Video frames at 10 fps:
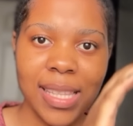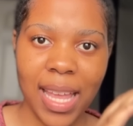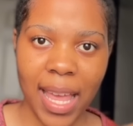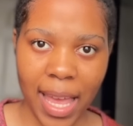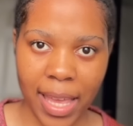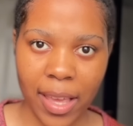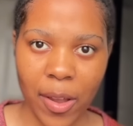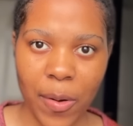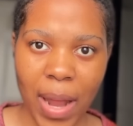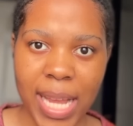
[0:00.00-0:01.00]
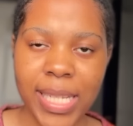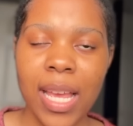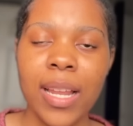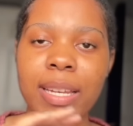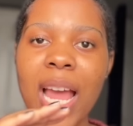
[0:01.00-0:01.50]
A, right?
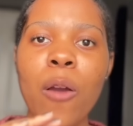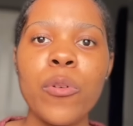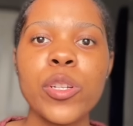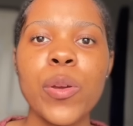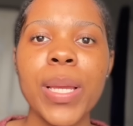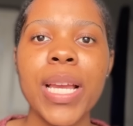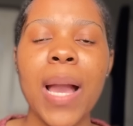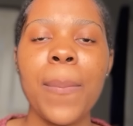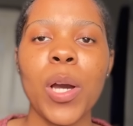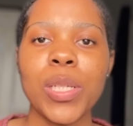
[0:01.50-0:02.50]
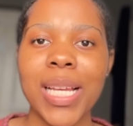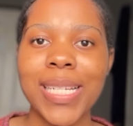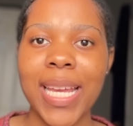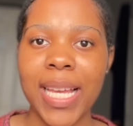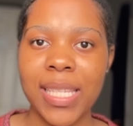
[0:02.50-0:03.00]
Now we're talking about
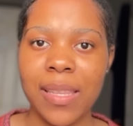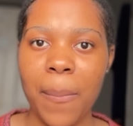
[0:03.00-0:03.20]
text